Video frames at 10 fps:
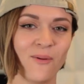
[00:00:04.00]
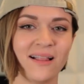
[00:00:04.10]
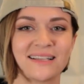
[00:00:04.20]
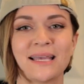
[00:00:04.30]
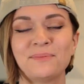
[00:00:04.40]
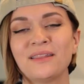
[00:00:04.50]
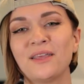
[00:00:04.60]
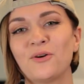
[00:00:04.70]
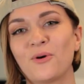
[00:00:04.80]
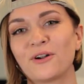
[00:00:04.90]
While accepting
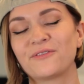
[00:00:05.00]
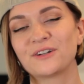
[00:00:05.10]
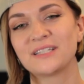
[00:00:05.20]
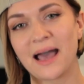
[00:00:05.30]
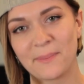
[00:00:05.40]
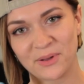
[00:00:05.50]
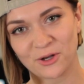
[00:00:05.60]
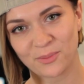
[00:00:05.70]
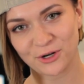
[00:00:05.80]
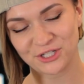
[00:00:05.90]
the award for Top
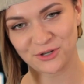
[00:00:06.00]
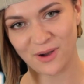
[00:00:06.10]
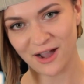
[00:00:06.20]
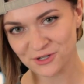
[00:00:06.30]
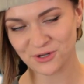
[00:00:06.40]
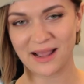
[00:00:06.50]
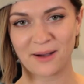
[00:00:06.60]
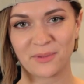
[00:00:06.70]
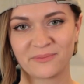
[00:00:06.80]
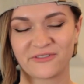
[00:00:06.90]
Billboard 200
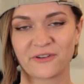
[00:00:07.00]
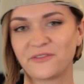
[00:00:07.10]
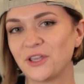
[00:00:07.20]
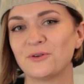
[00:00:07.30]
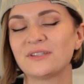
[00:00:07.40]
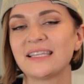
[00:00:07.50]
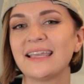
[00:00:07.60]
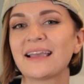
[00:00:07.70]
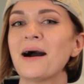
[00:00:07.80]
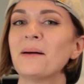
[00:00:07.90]
album for Views,
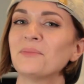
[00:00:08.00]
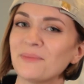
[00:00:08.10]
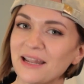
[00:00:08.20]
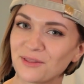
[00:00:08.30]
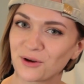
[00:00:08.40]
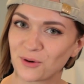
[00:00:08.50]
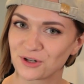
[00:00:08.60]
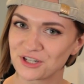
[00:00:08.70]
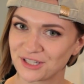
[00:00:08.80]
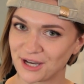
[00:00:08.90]
he complimented the gorgeous